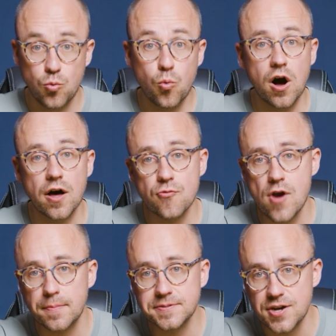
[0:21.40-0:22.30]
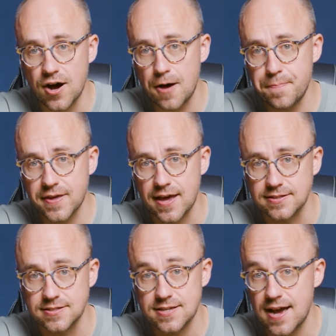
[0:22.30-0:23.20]
what other apps you're up
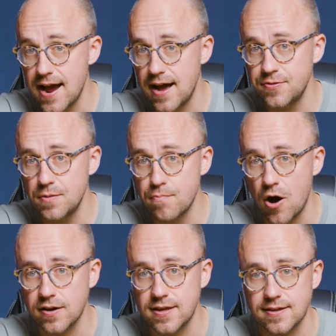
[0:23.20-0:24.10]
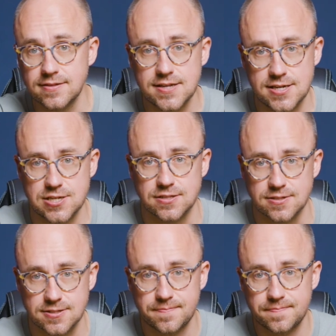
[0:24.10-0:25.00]
against, and the market
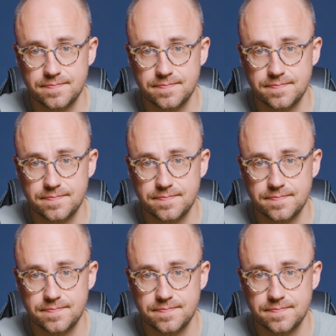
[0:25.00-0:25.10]
conditions.